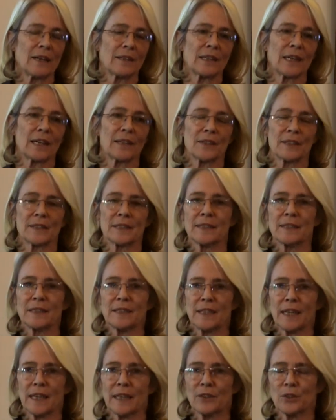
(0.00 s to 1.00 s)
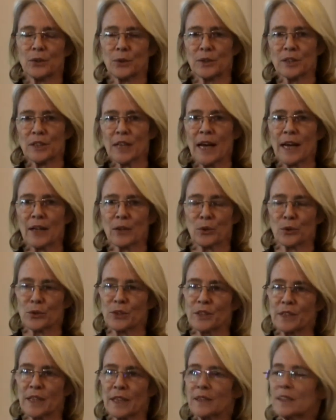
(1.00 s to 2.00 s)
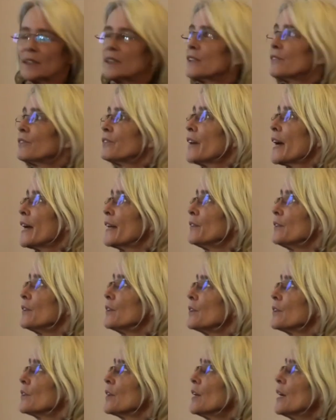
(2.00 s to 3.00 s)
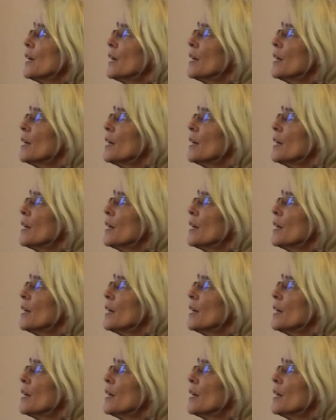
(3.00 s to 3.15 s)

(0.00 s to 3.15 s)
They either sting to attack or sting to defend.